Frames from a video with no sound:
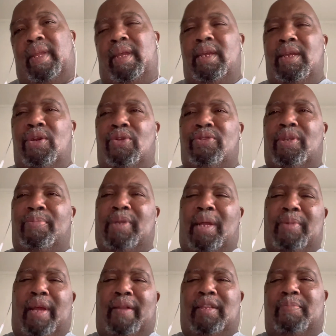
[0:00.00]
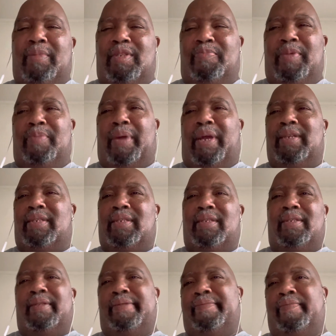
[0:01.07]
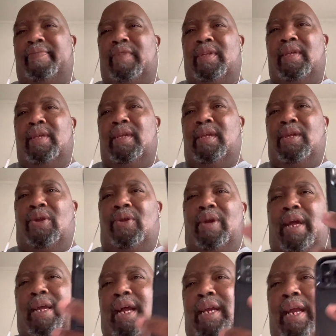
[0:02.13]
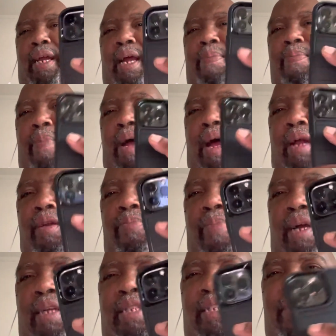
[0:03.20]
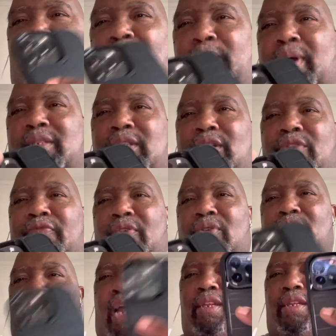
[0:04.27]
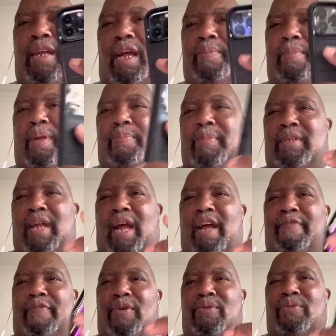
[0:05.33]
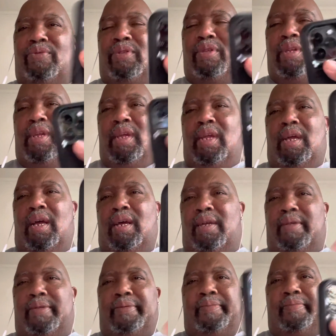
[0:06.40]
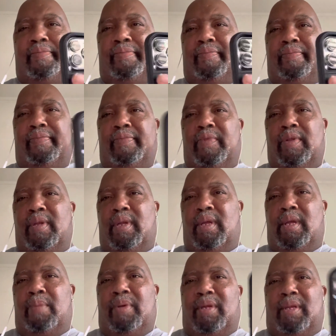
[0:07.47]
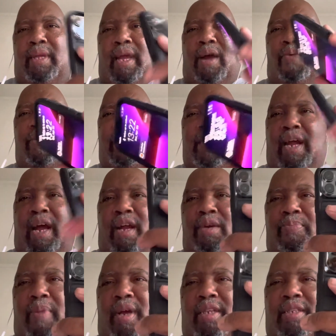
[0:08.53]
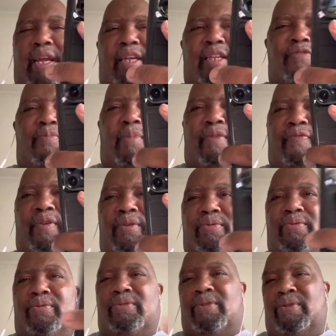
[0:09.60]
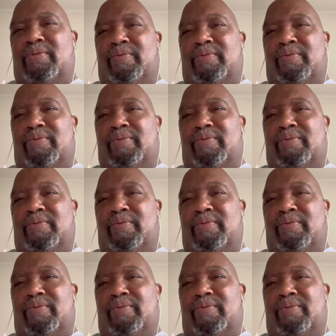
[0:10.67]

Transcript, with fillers: you know, sometimes you have to be, be patient. You know, like I like I, my OtterBoxes for my cell phones. I I'm, I'm into iPhones, um, but yeah, I always get an OtterBox case for my phone. So,